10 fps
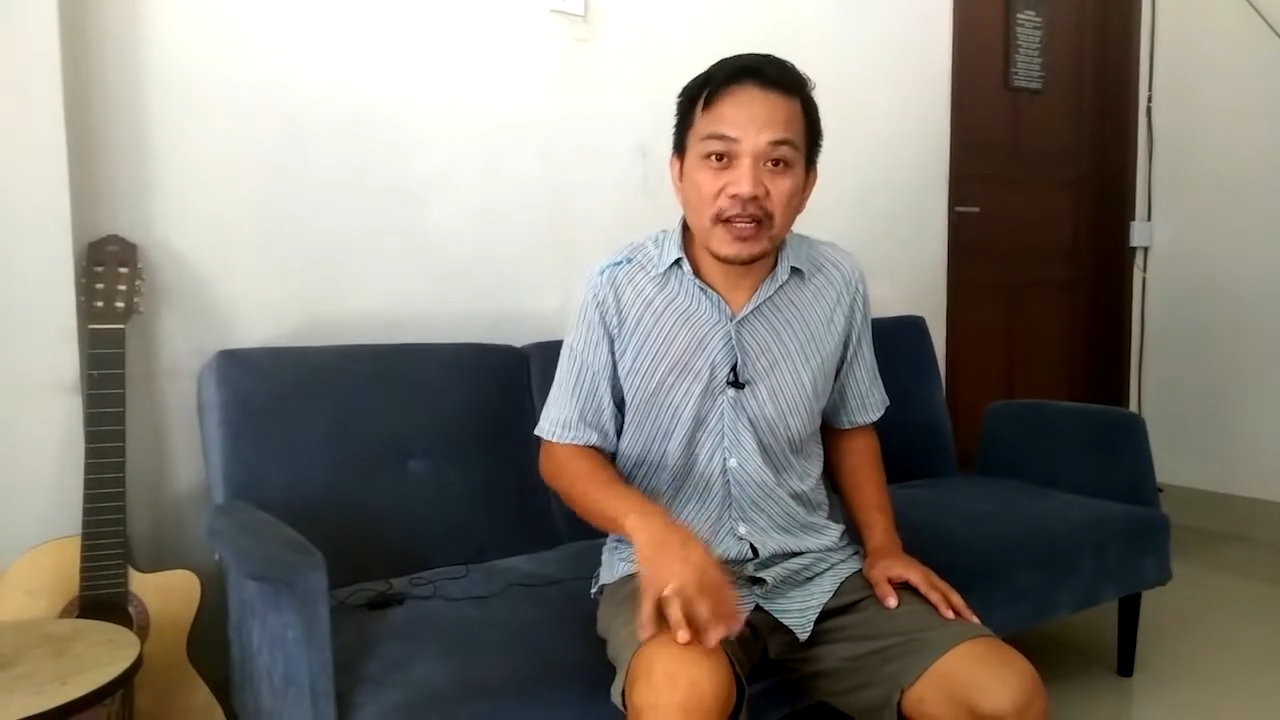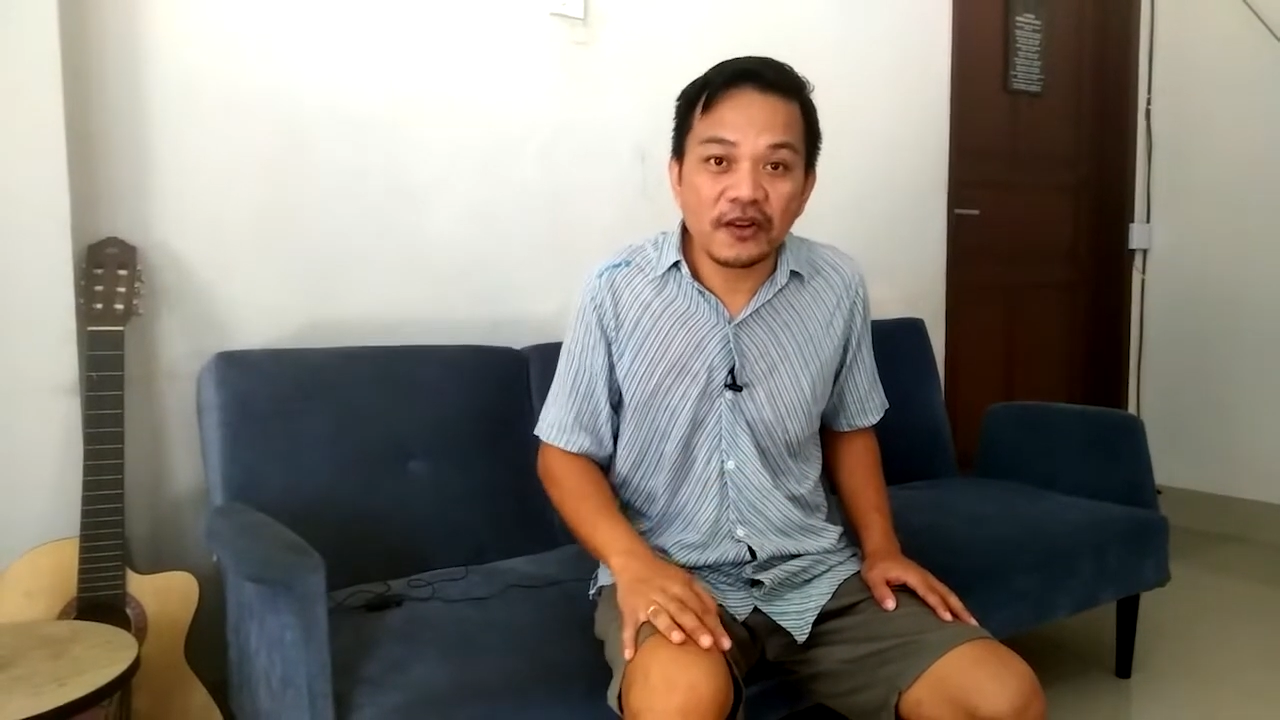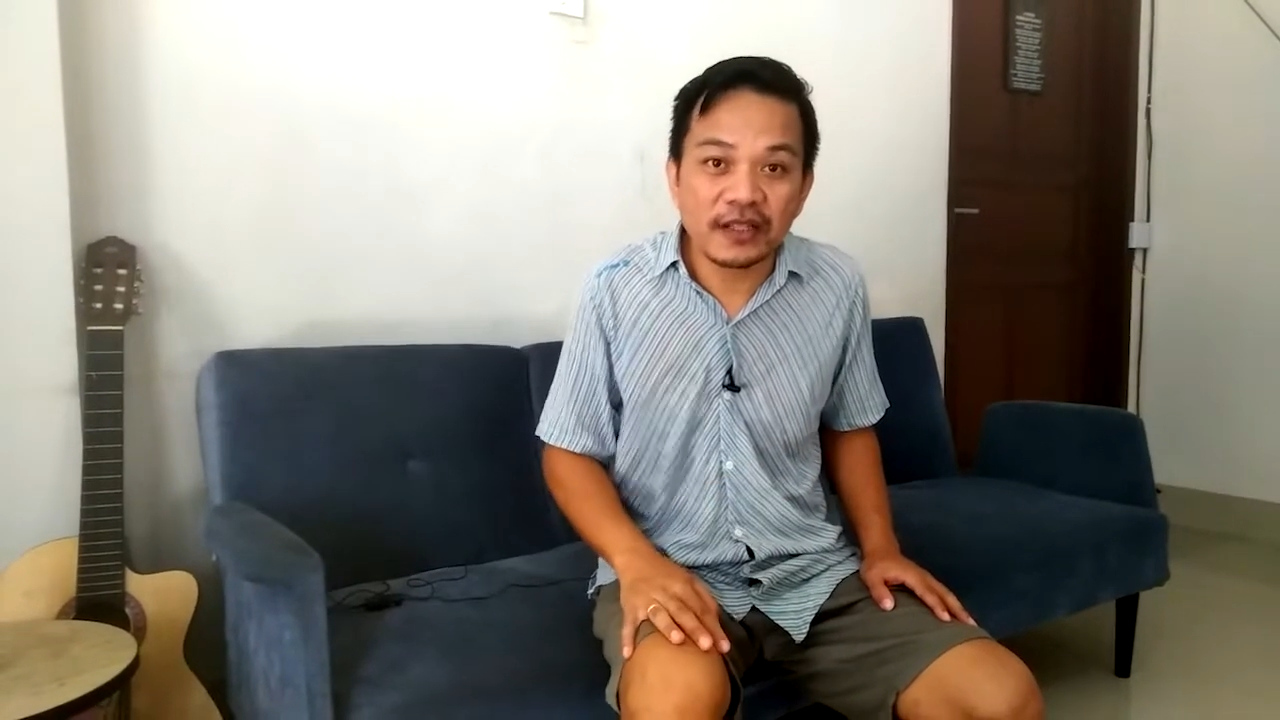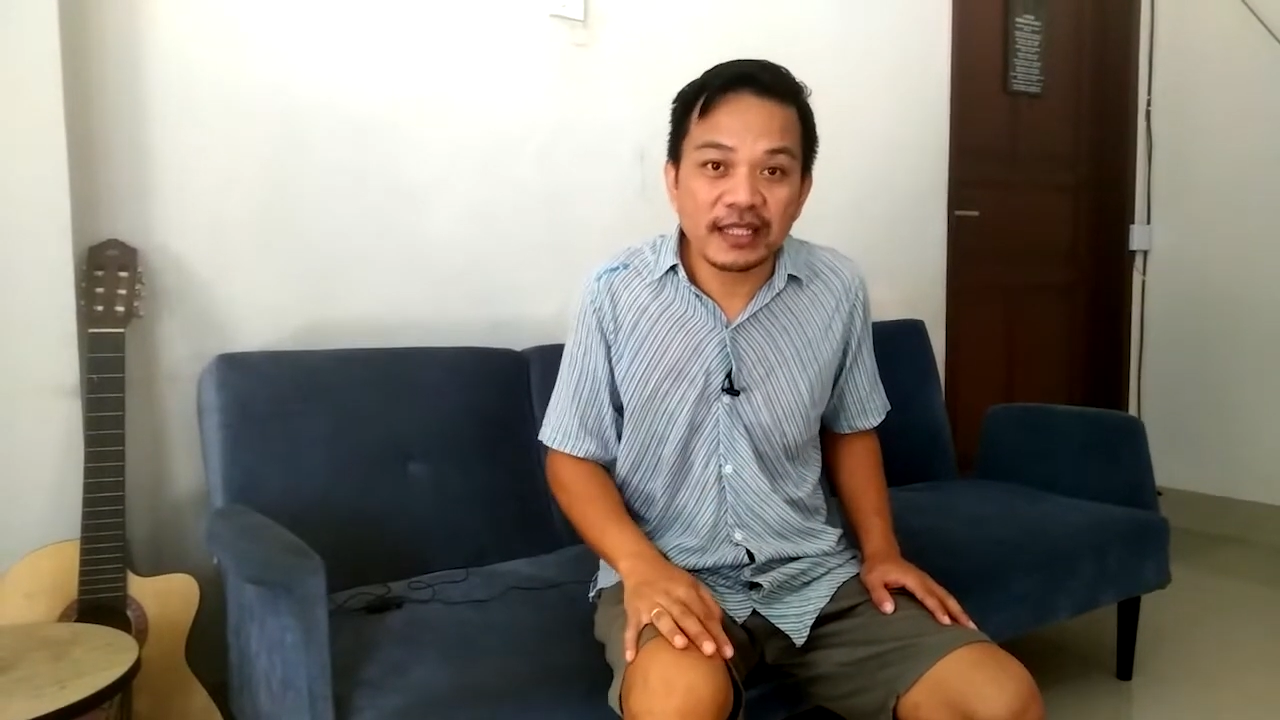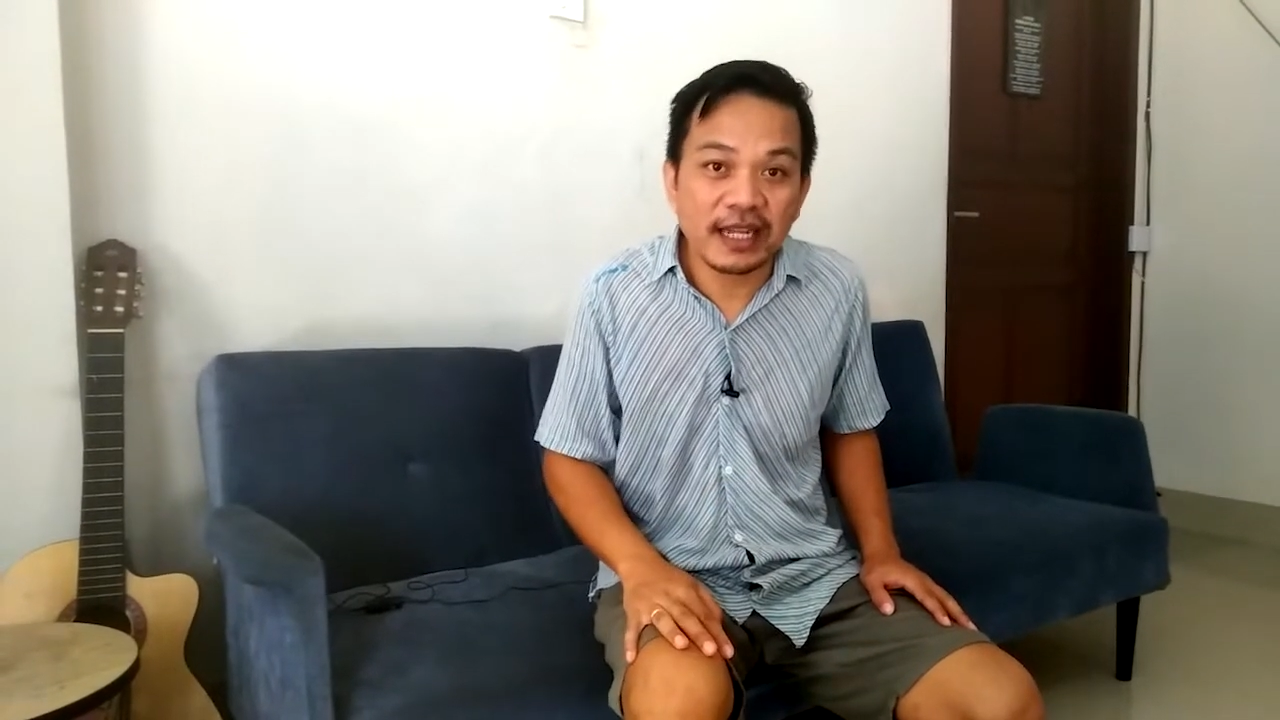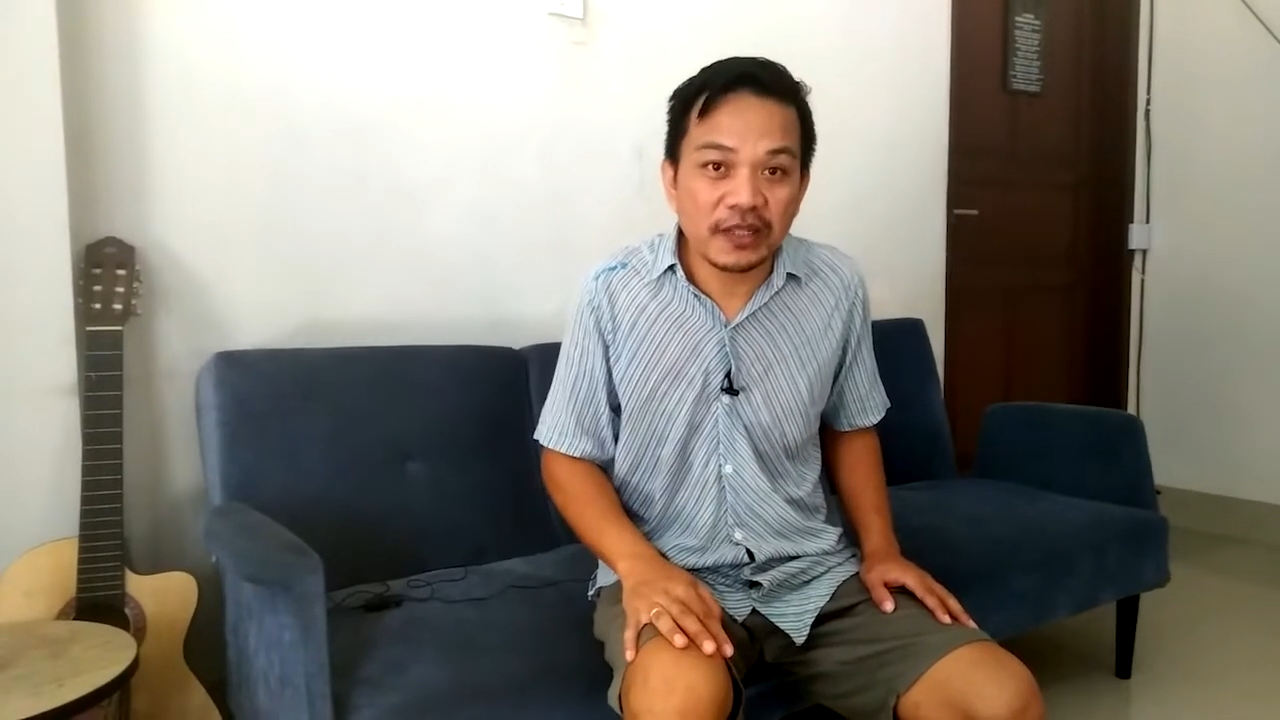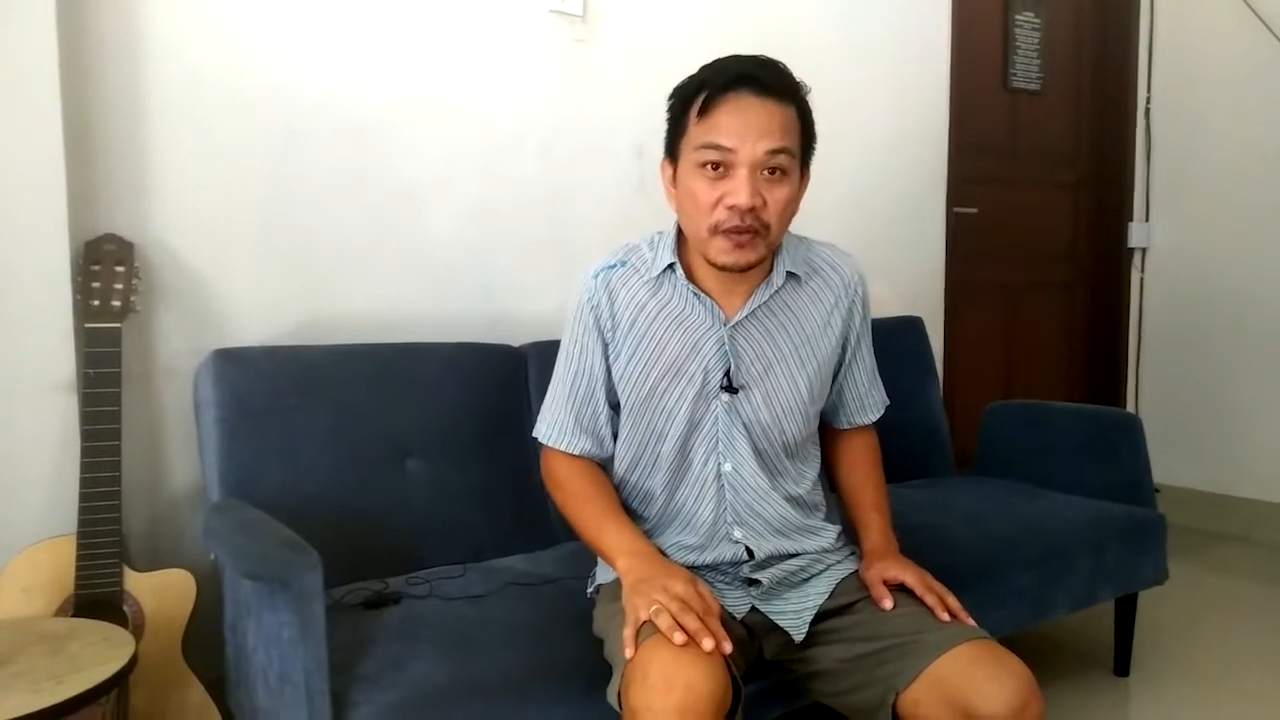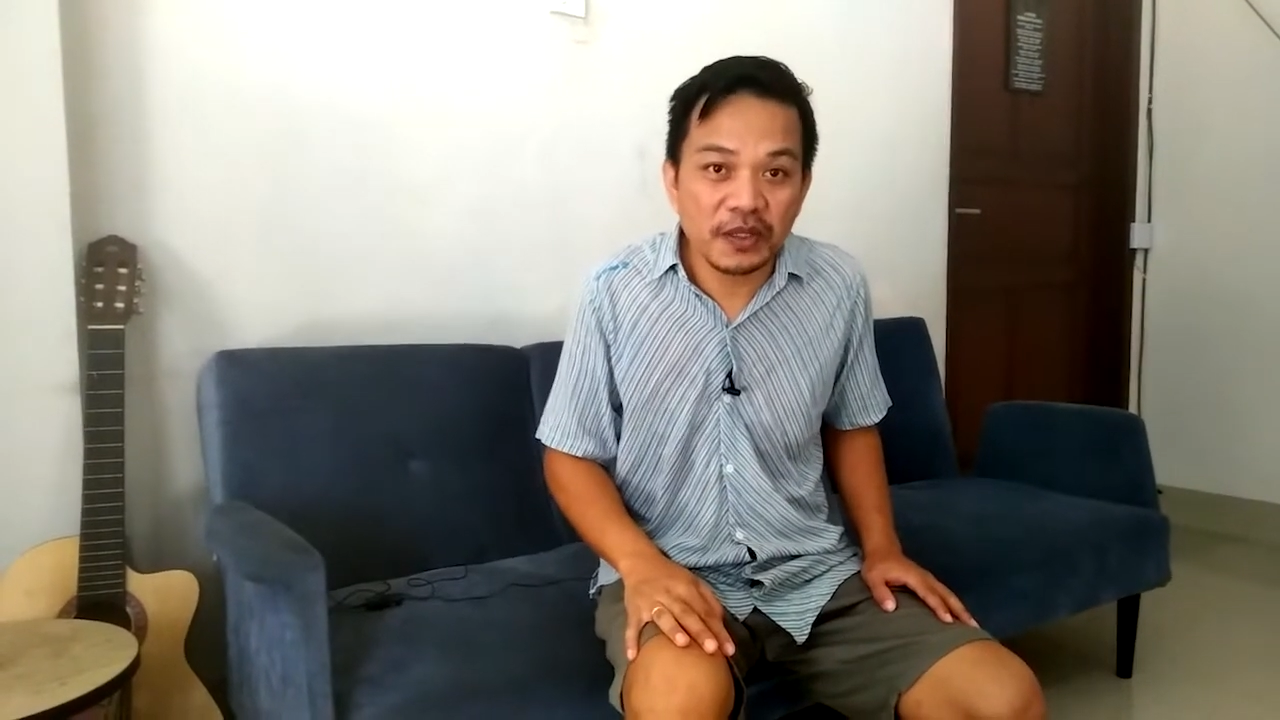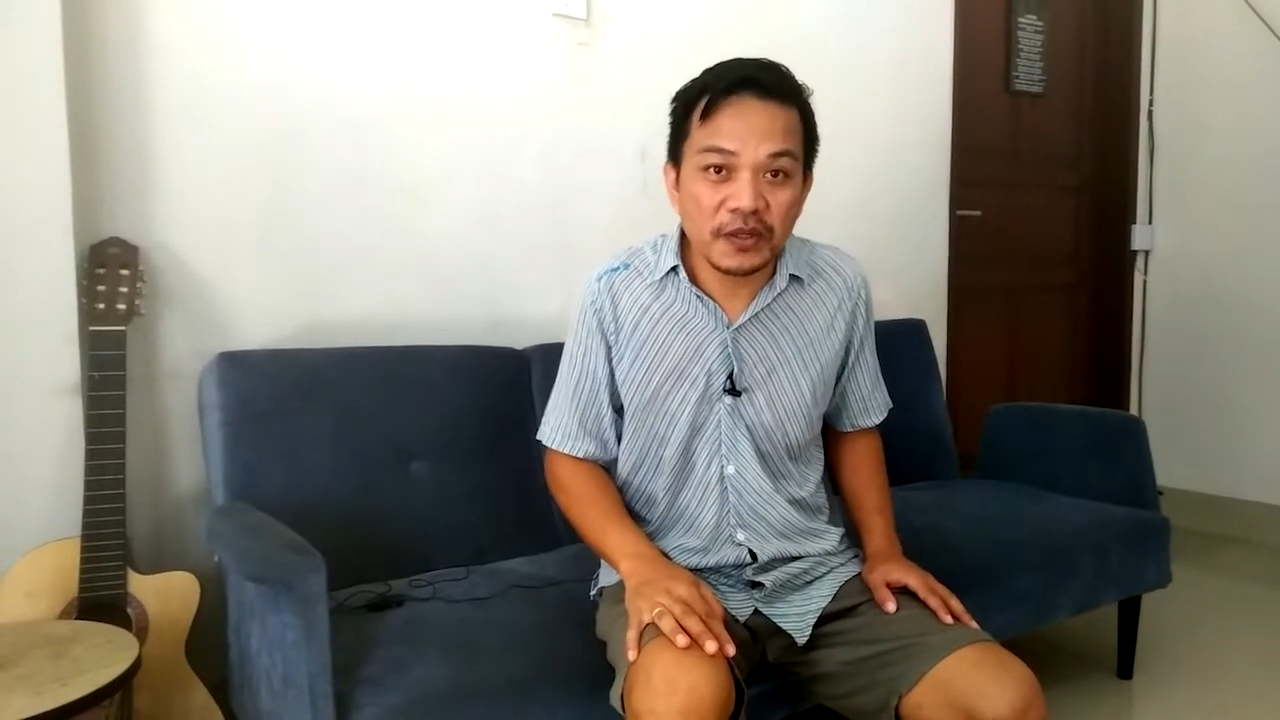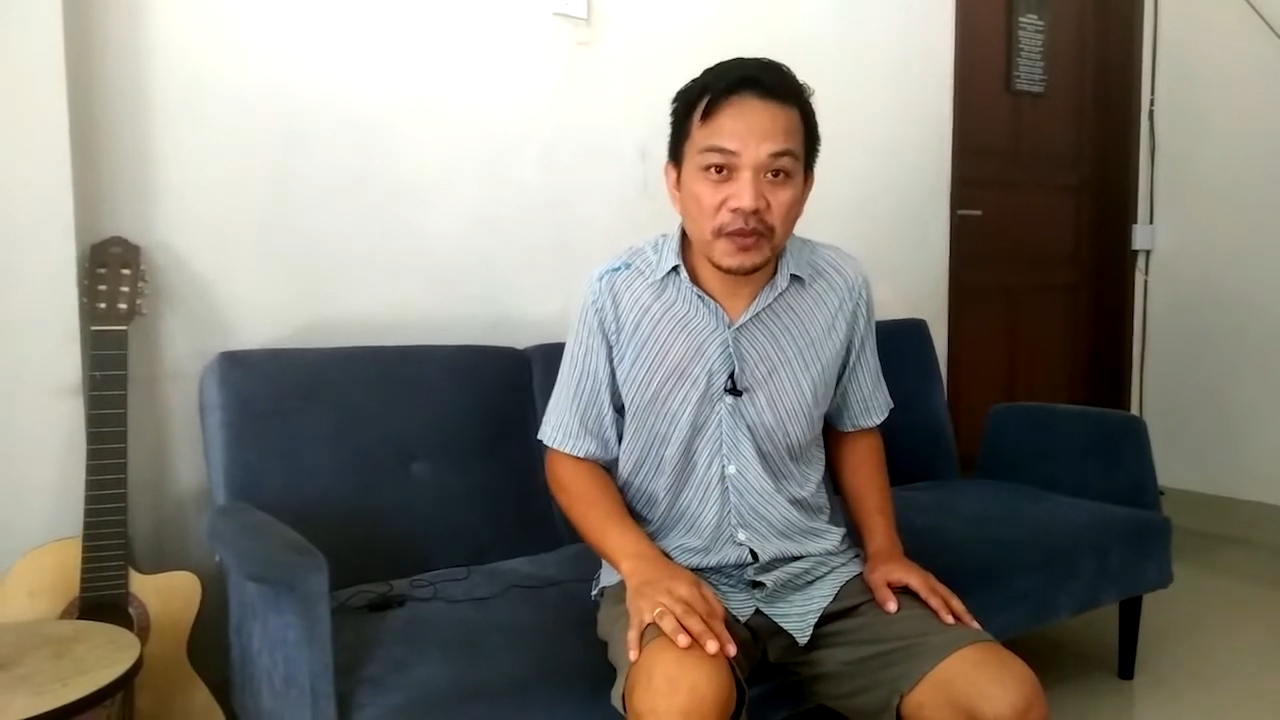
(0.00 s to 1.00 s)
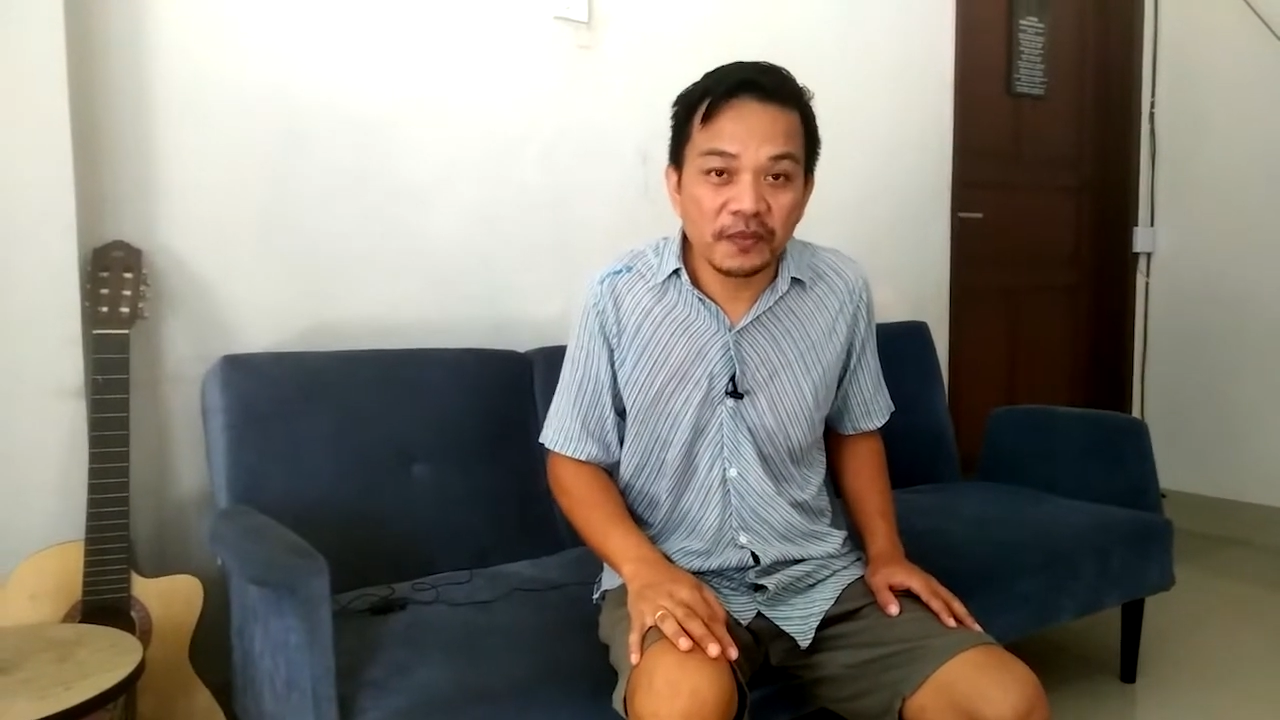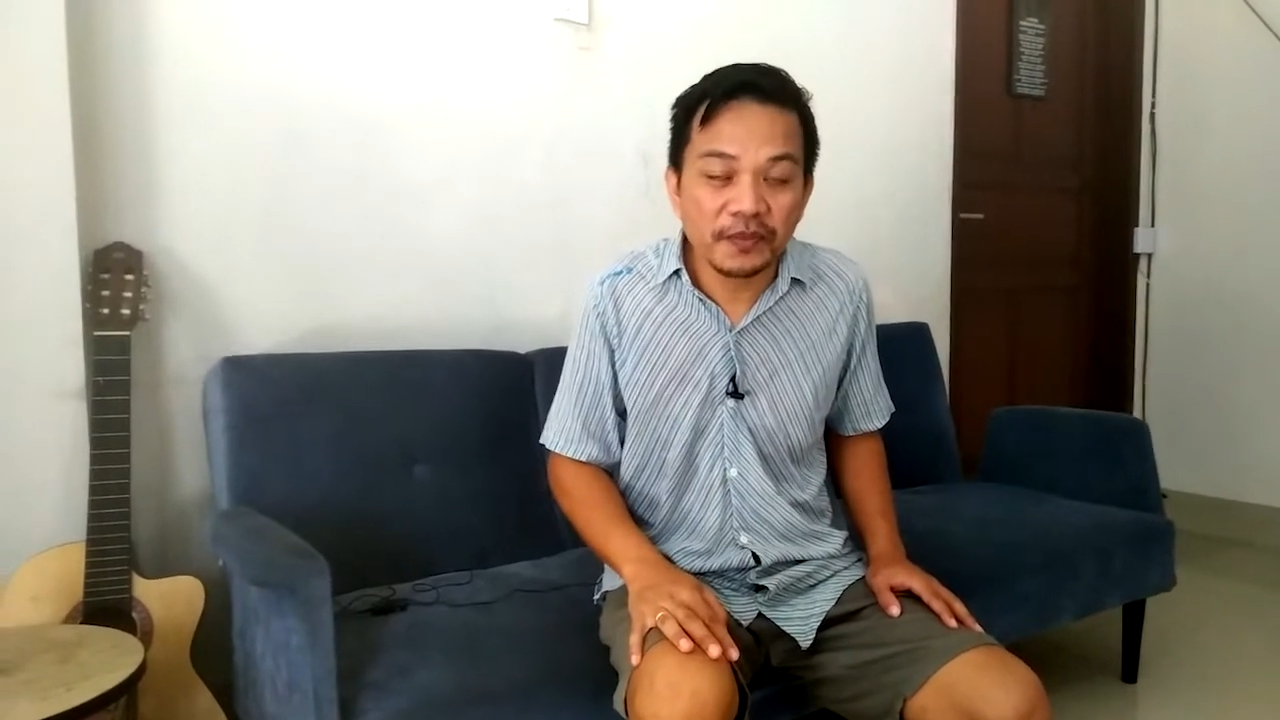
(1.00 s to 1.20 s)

contact with you.